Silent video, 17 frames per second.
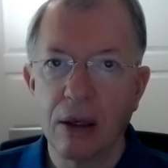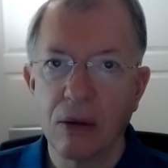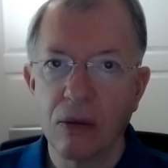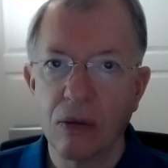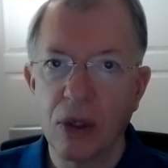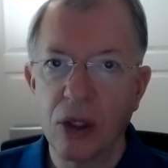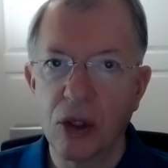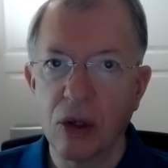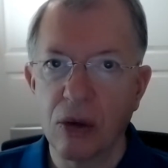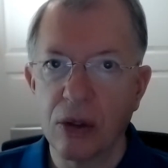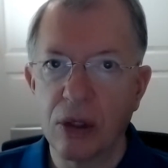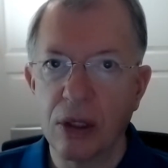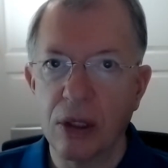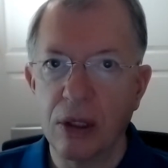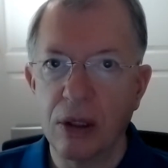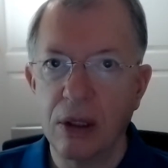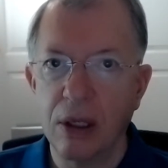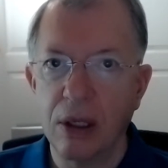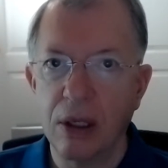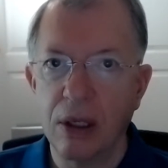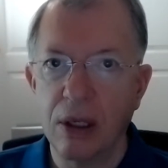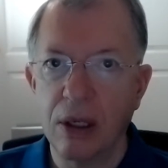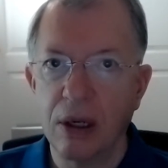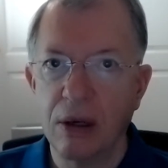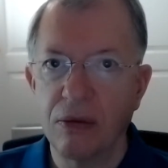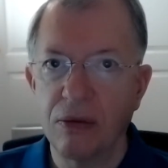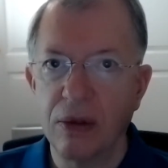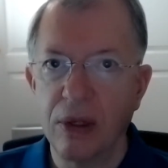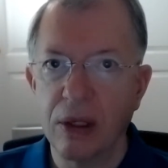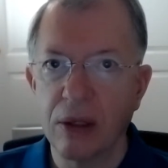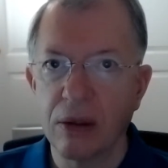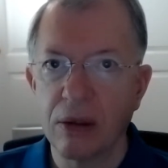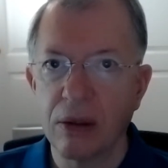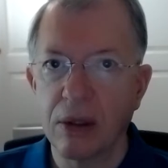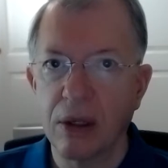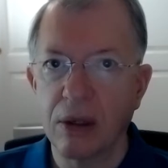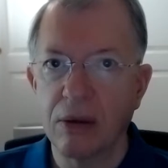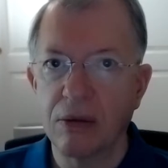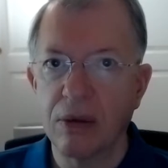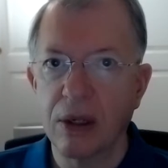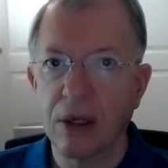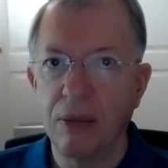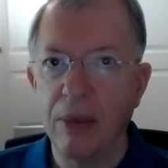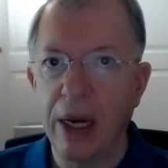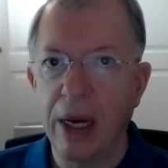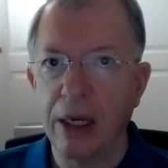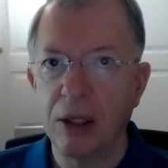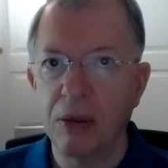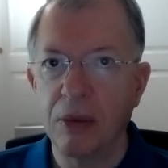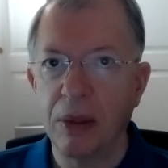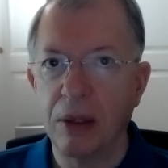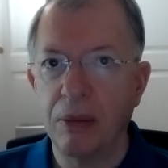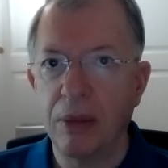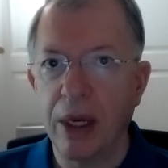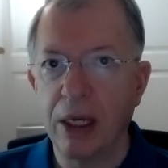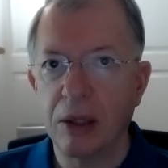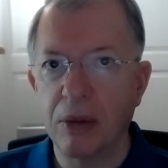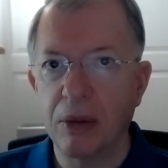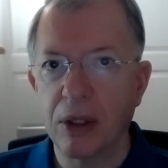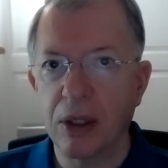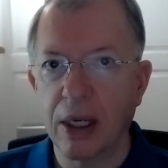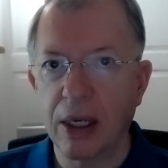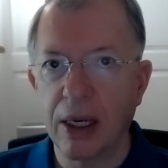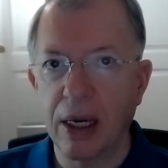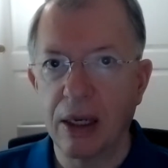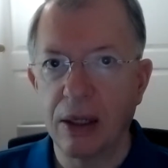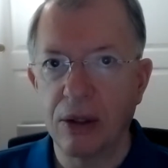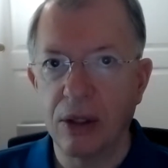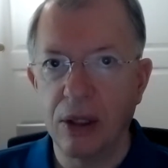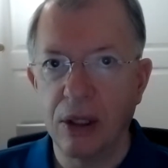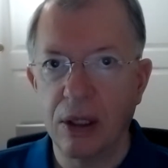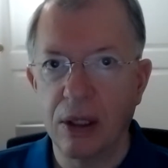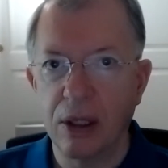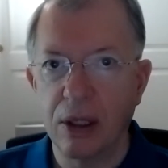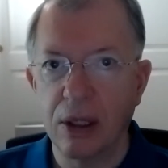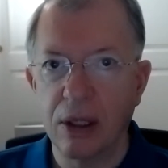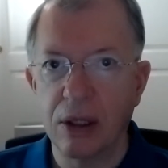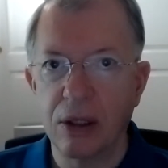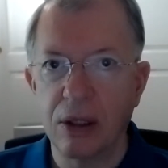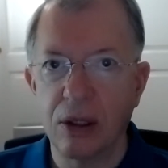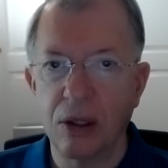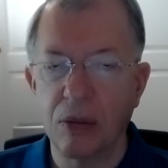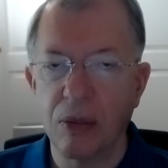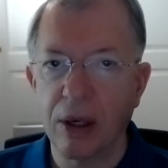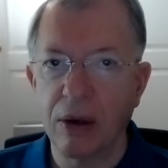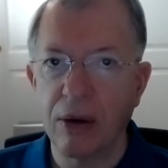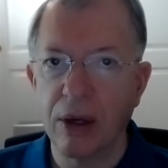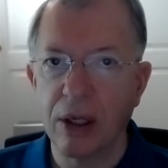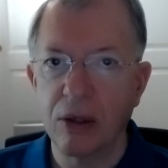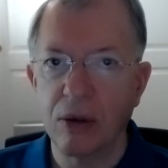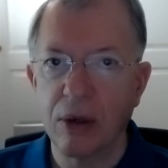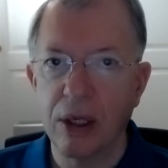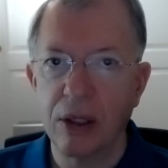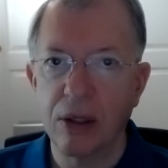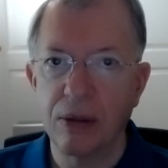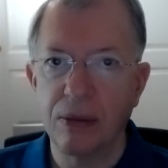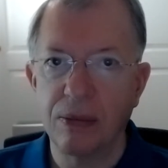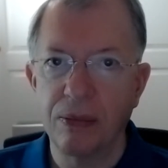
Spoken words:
research in the field of management and management psychology since my graduation.